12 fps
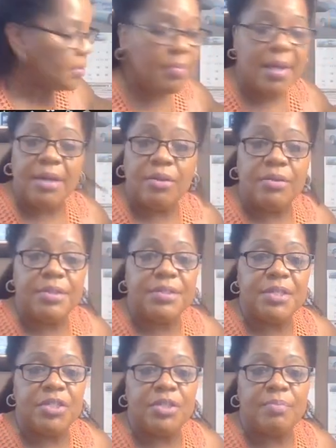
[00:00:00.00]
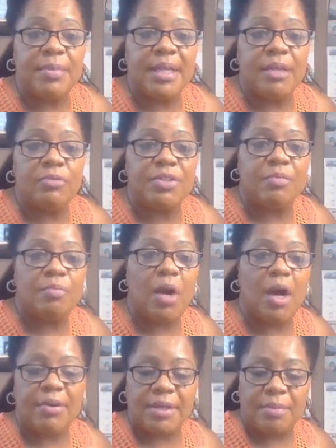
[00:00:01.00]
the medical decision making was of
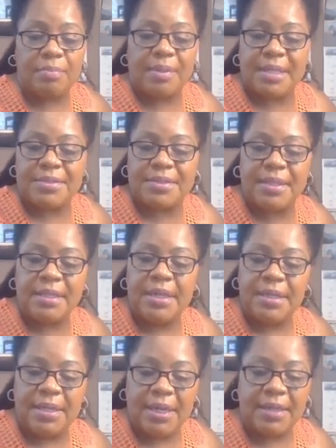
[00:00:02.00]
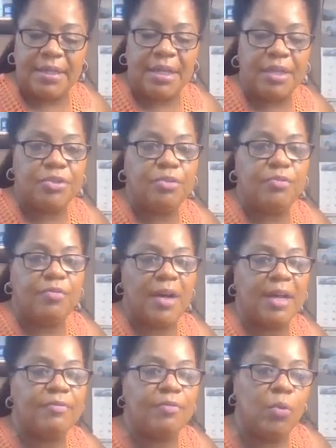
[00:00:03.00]
moderate complexity,
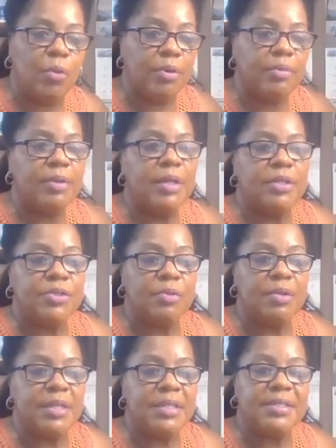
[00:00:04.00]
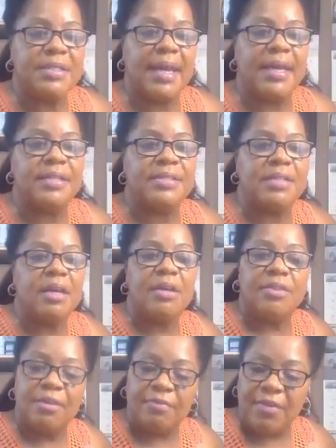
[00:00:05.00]
99254. So in this case,
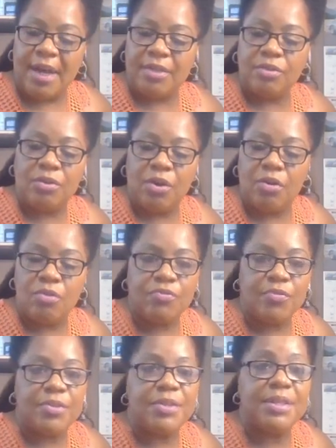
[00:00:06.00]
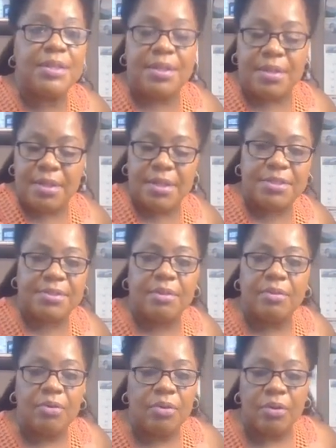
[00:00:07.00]
the final code for this
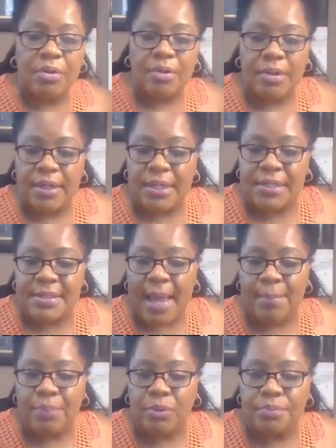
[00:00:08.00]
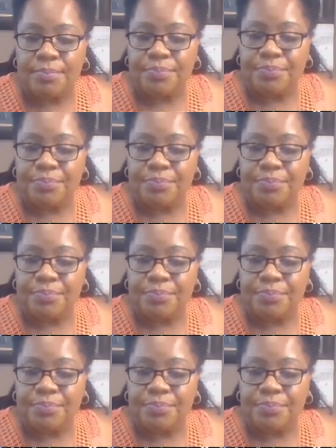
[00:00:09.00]
example